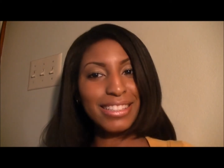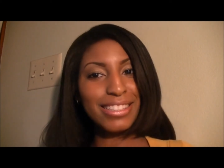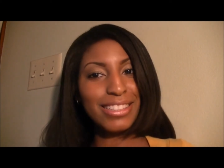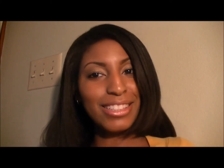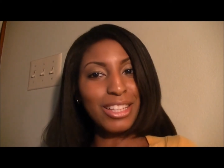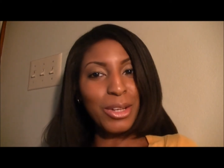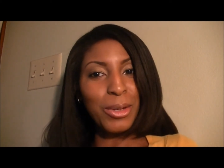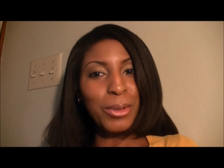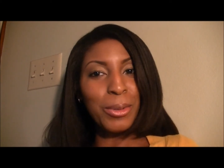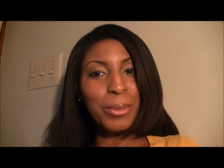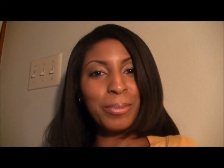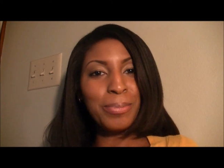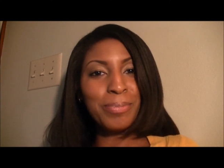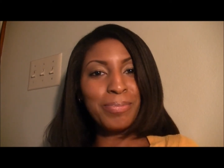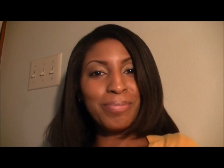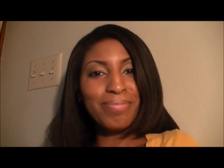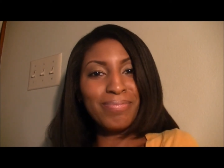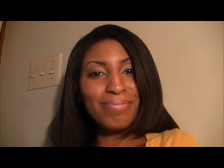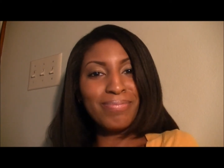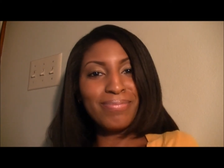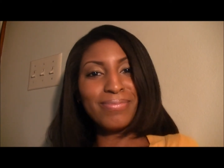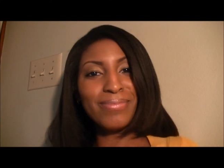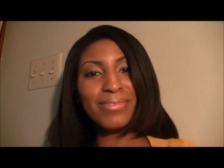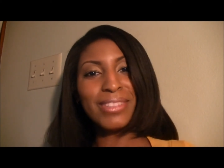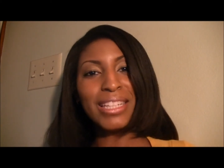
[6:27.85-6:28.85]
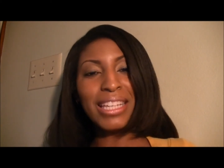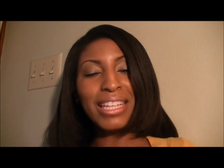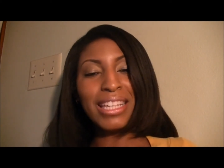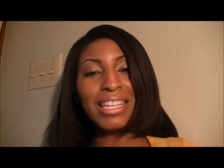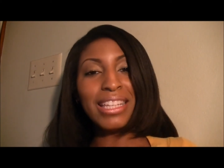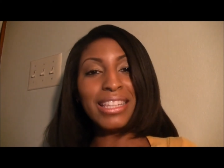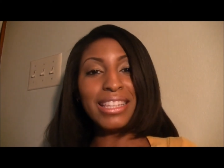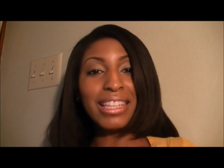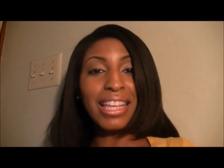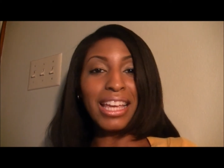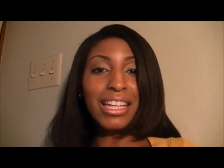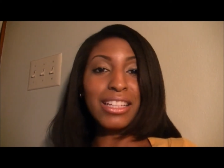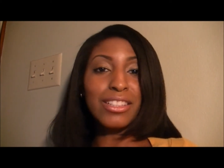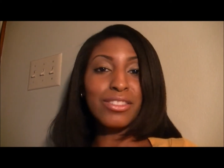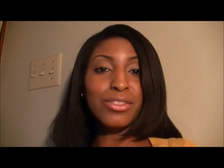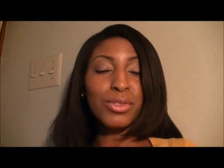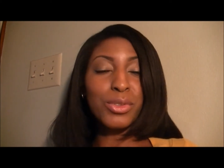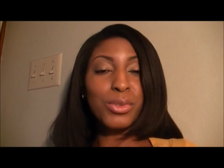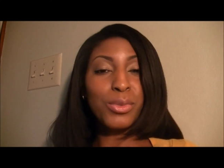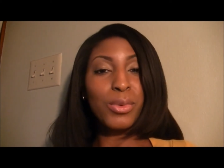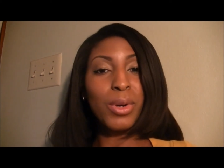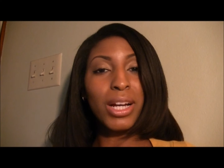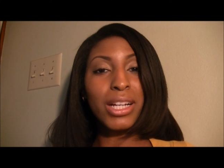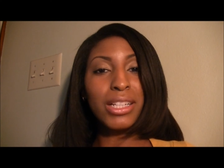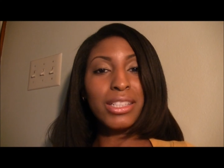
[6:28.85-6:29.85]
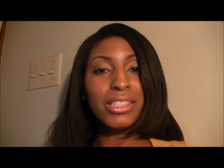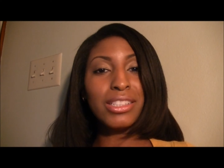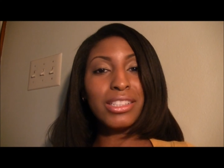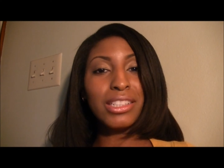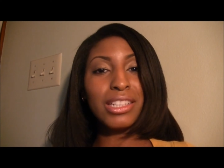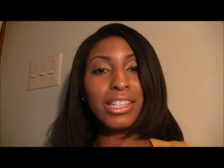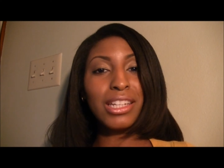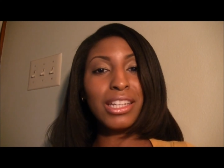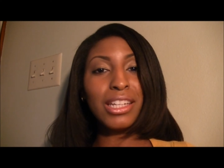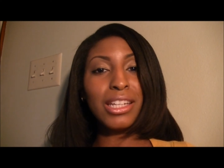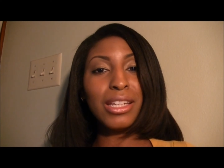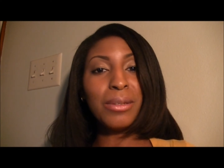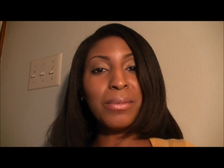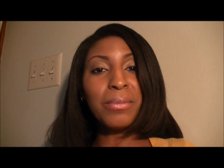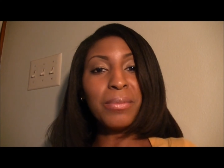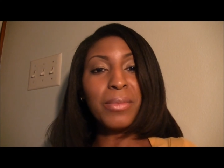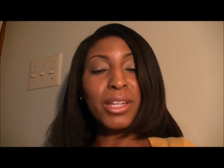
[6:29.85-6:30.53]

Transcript: So thanks for watching.